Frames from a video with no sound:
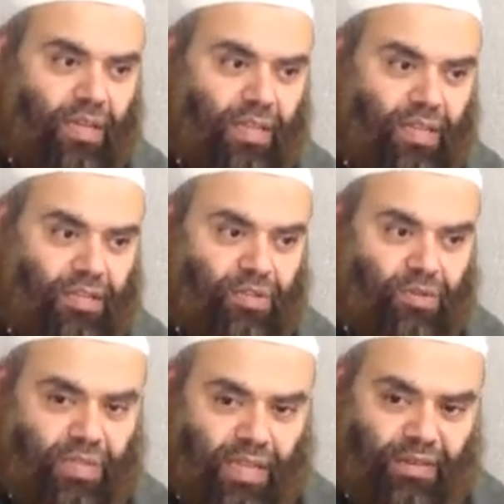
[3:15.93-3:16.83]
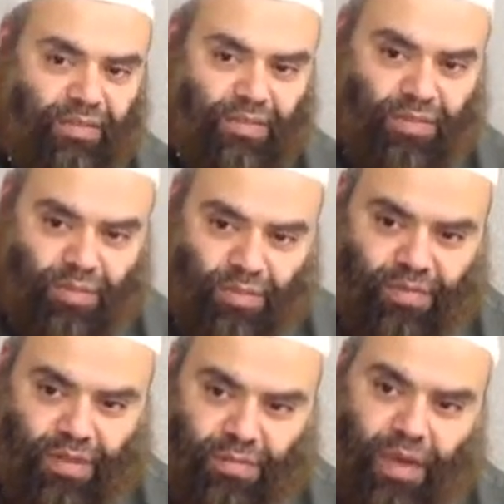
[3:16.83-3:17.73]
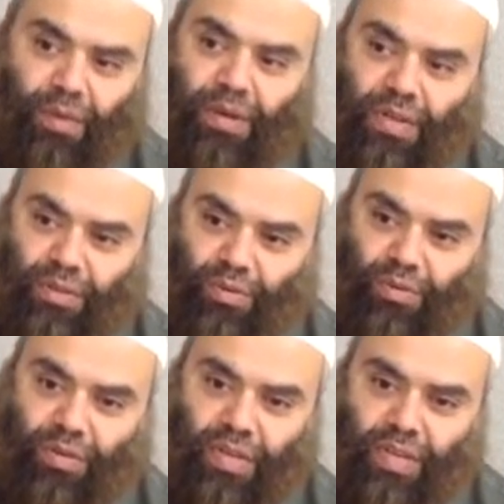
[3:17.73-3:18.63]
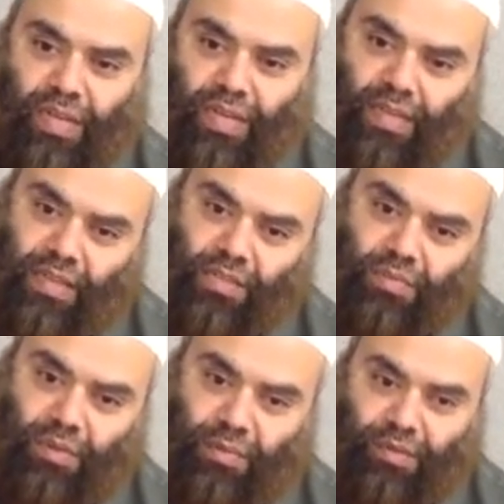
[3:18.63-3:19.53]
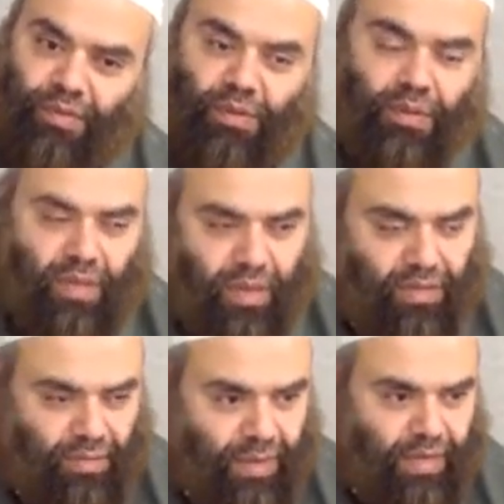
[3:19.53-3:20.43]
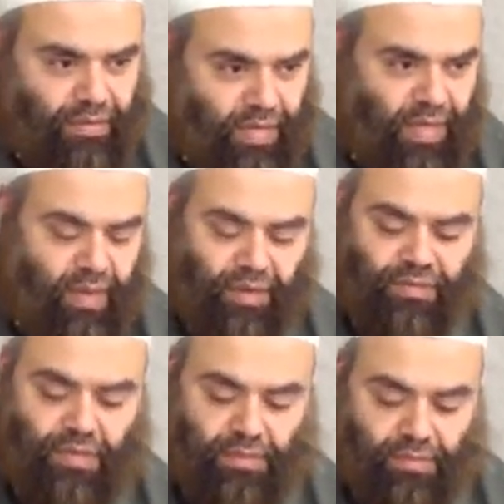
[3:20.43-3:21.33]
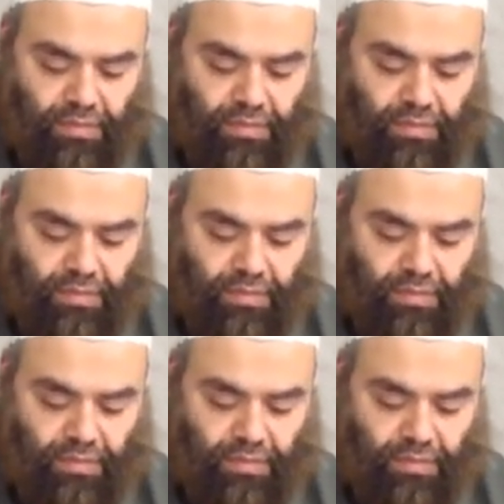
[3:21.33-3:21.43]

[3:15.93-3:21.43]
that yourself is overpowering you, that you would prefer what Allah subhanahu wa ta'ala loves.